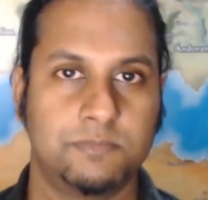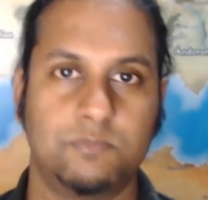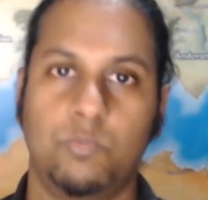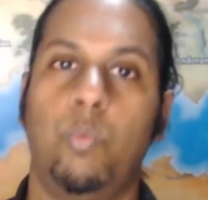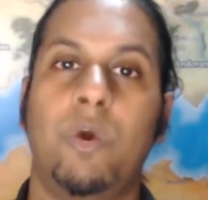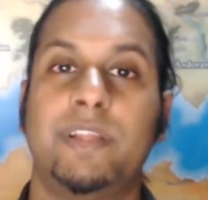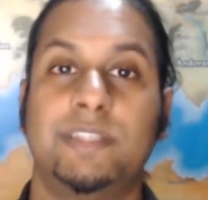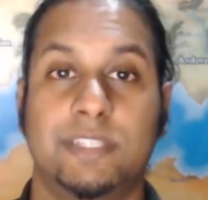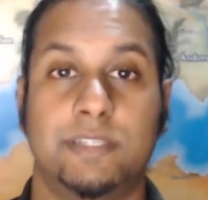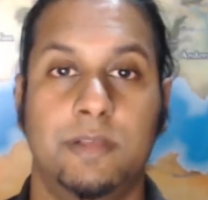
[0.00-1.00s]
What is
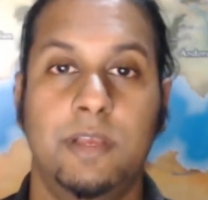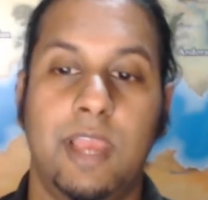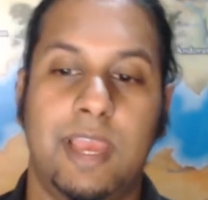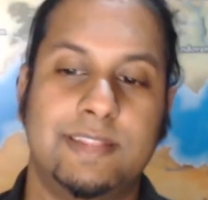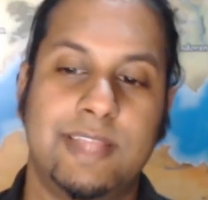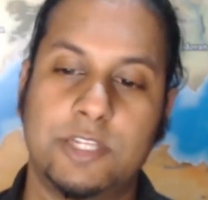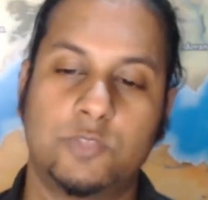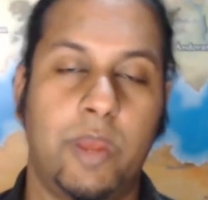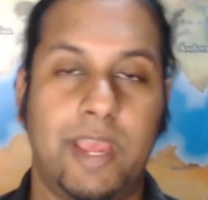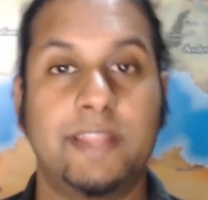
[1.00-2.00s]
it? And that is
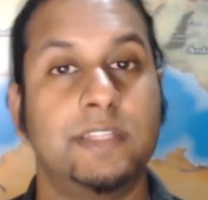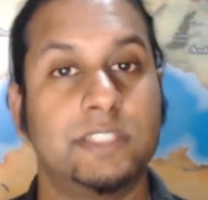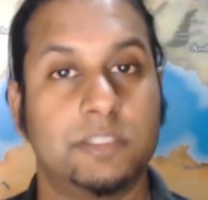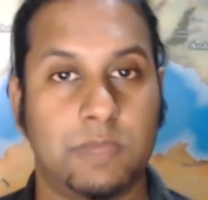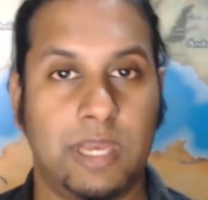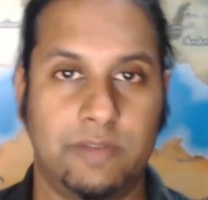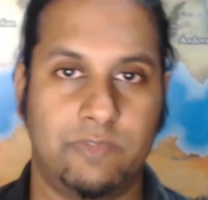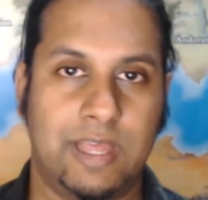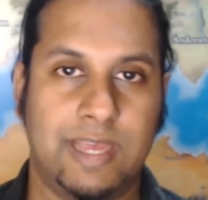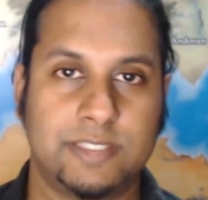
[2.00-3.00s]
where atheism kind of
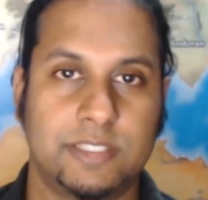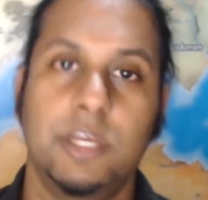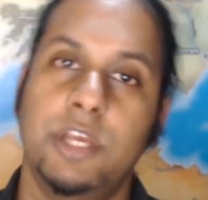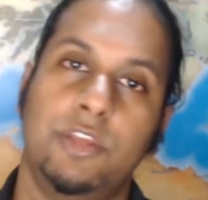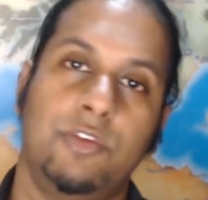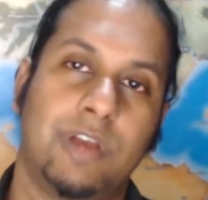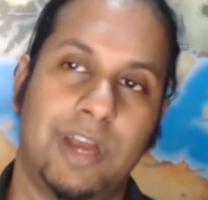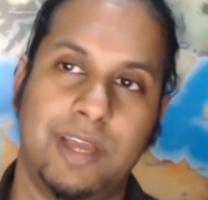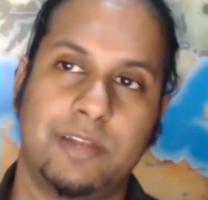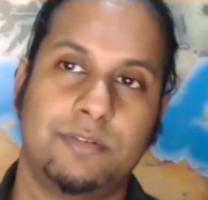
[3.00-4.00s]
lies. You
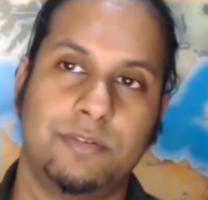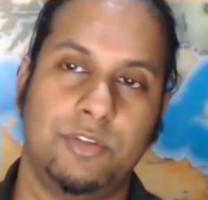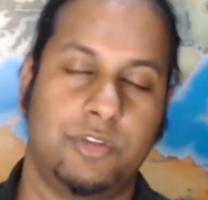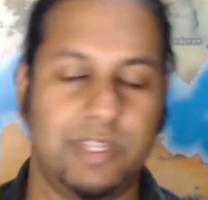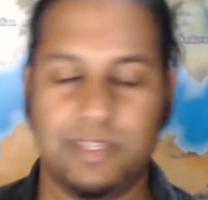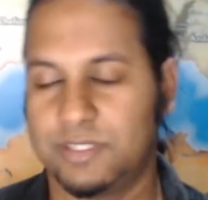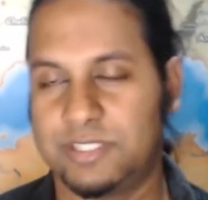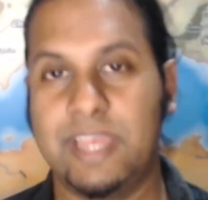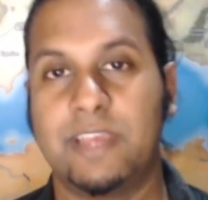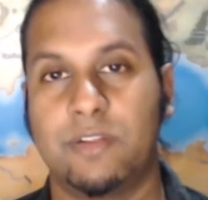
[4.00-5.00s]
can either
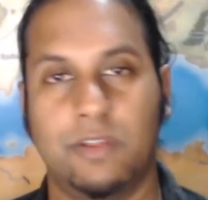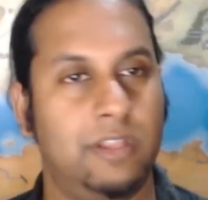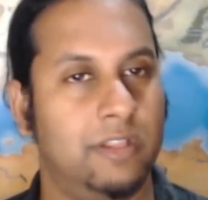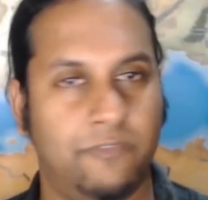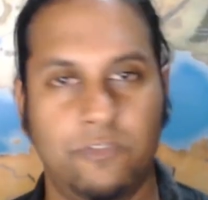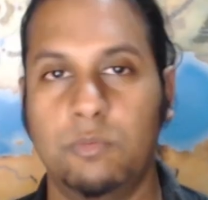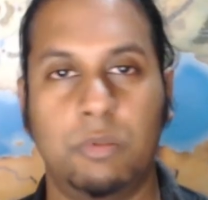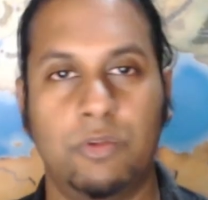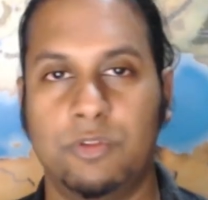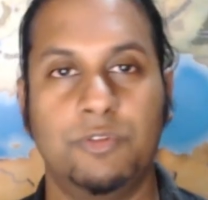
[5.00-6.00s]
take it in the
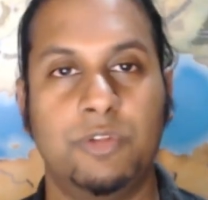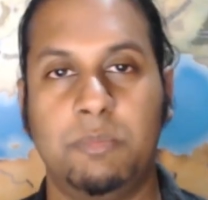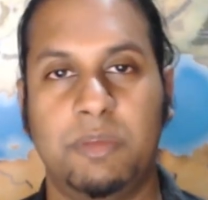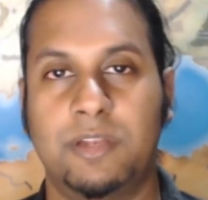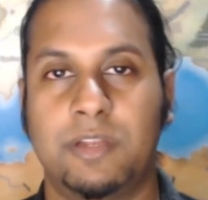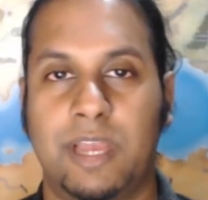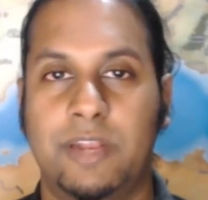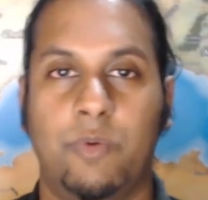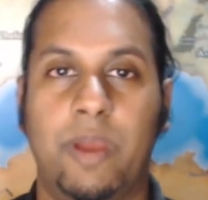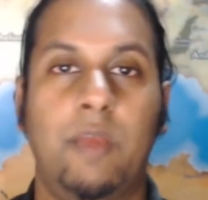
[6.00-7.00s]
full-blown loony bin kind of
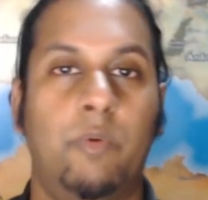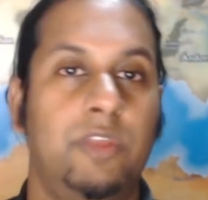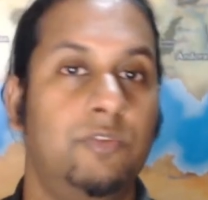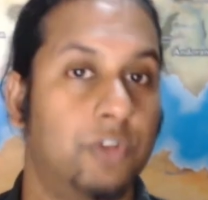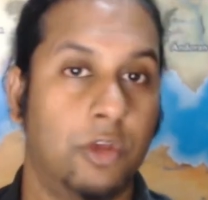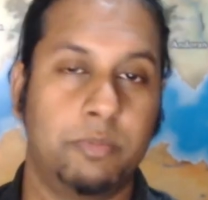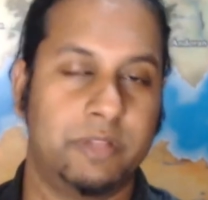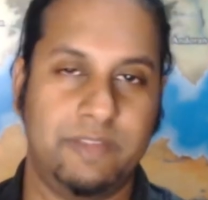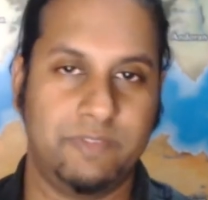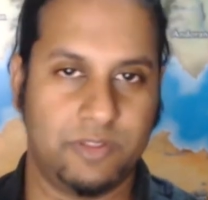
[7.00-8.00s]
way where you don't
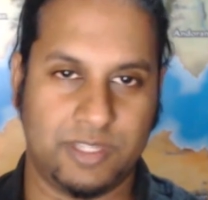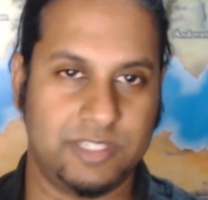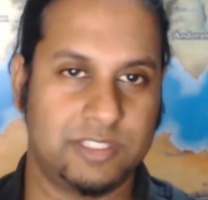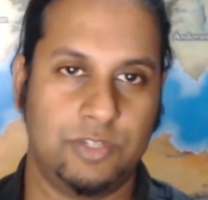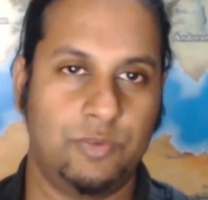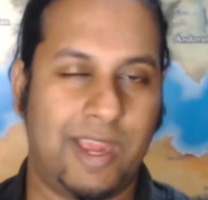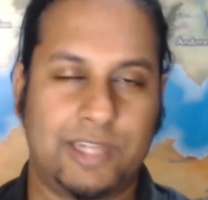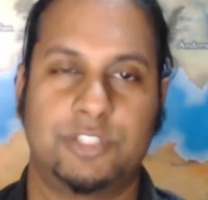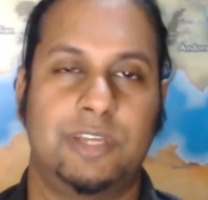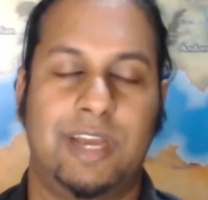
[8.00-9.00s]
believe in the things that you
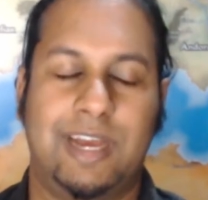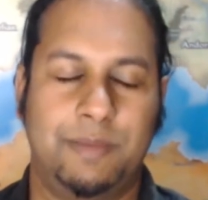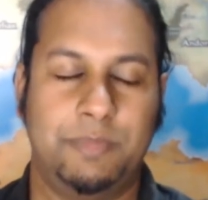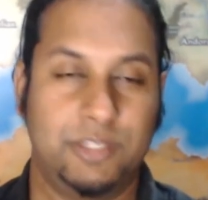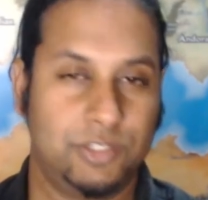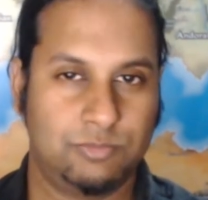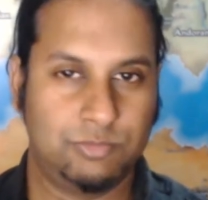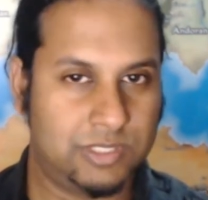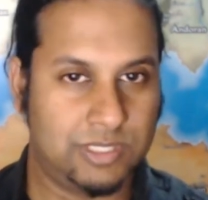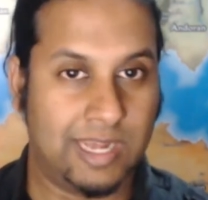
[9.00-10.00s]
actually
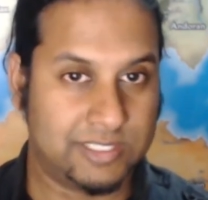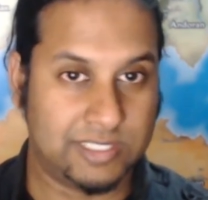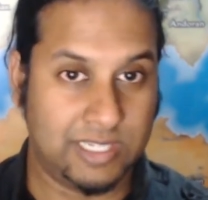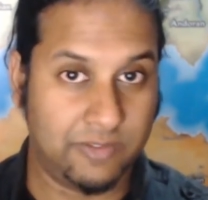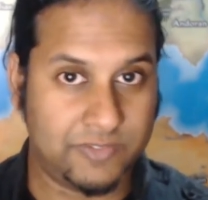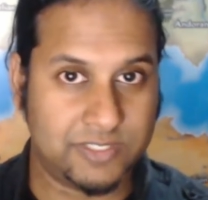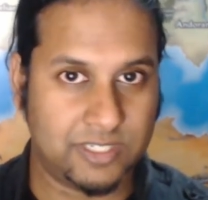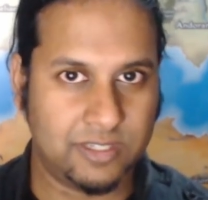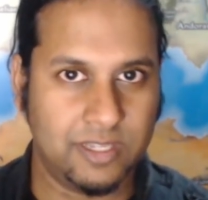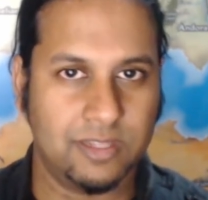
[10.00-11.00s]
are seeing
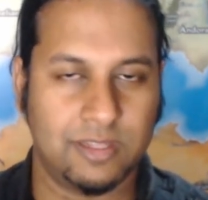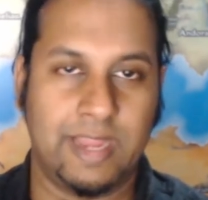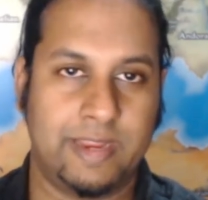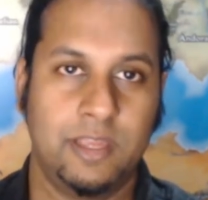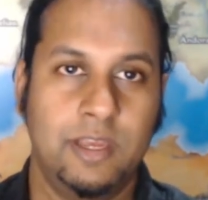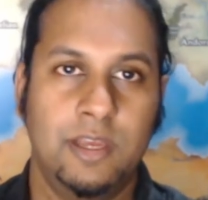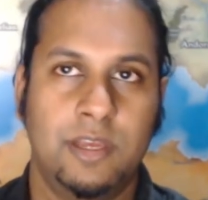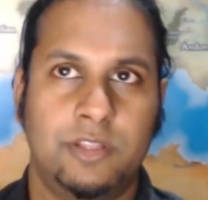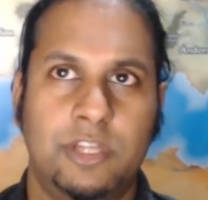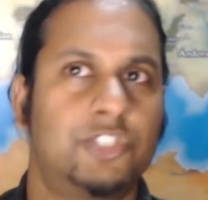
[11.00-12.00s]
physically. Like,
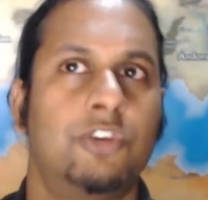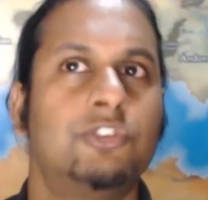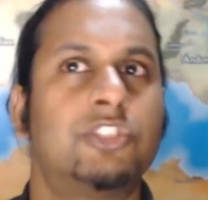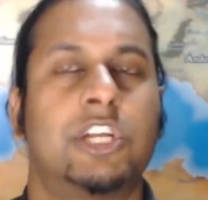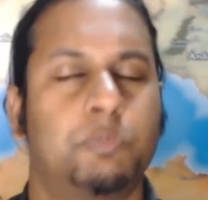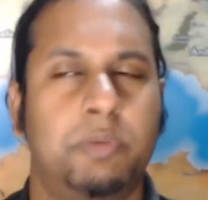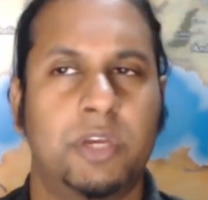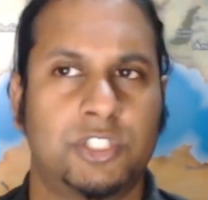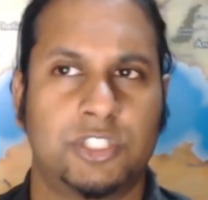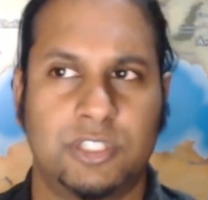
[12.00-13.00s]
there's no such
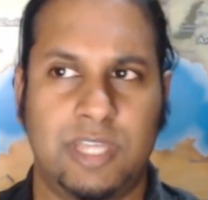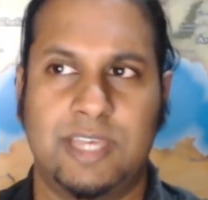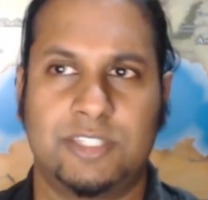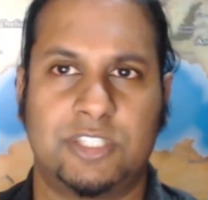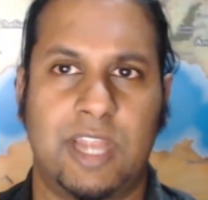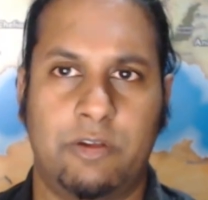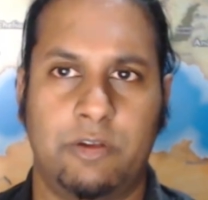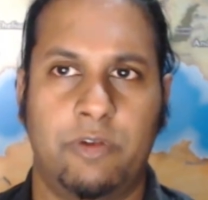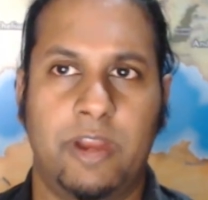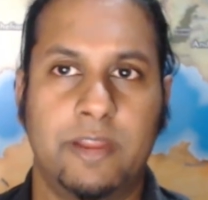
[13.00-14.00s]
person as Saren
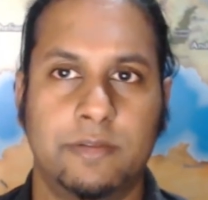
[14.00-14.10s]
Ray.